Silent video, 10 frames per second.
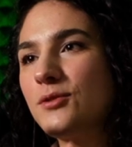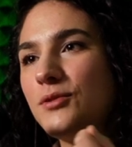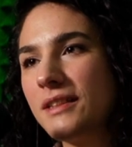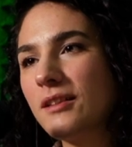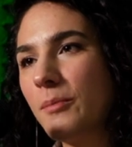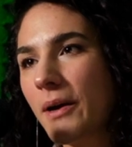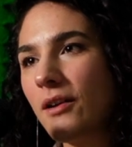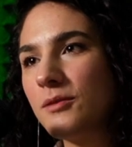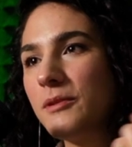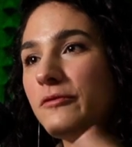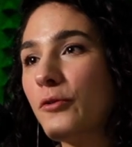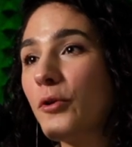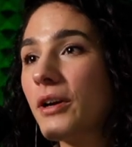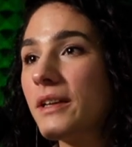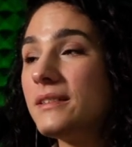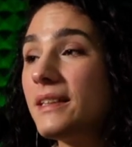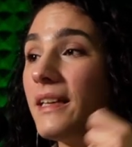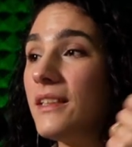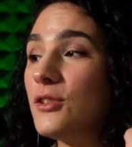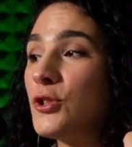to think about before
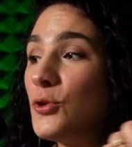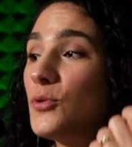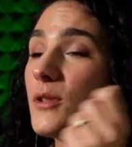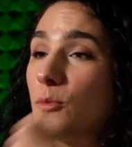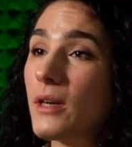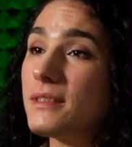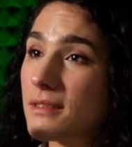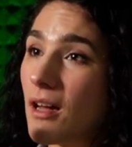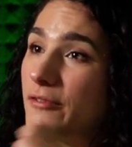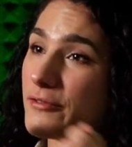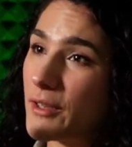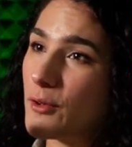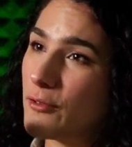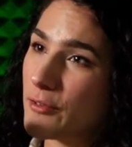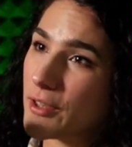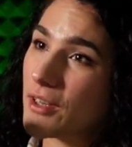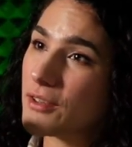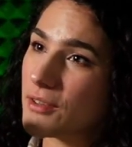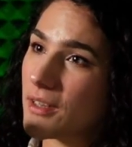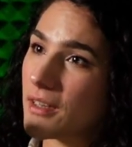they choose one software over
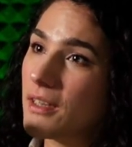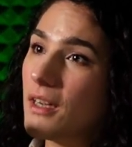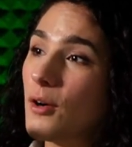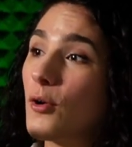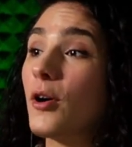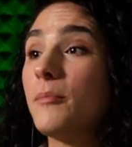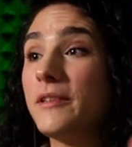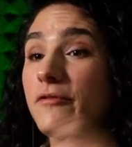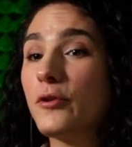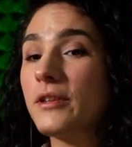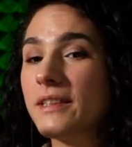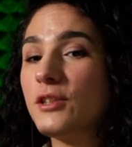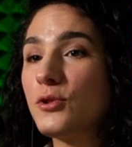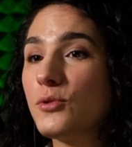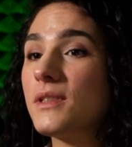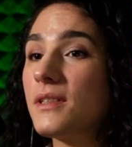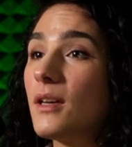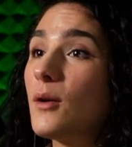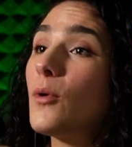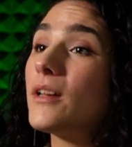another or before they choose
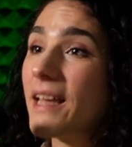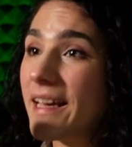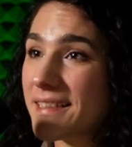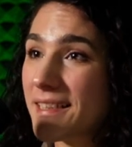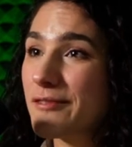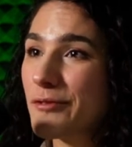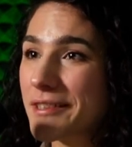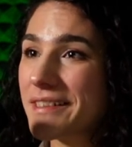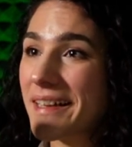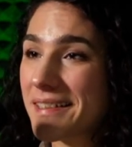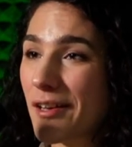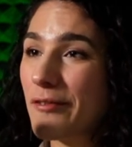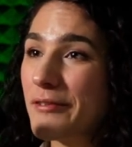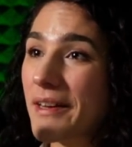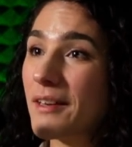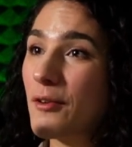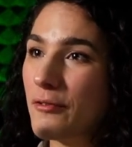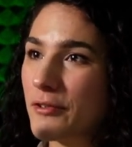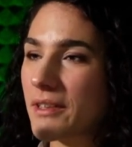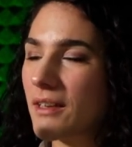one license for their software
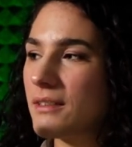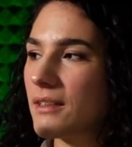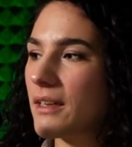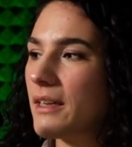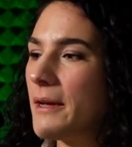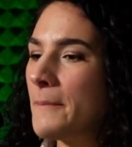over another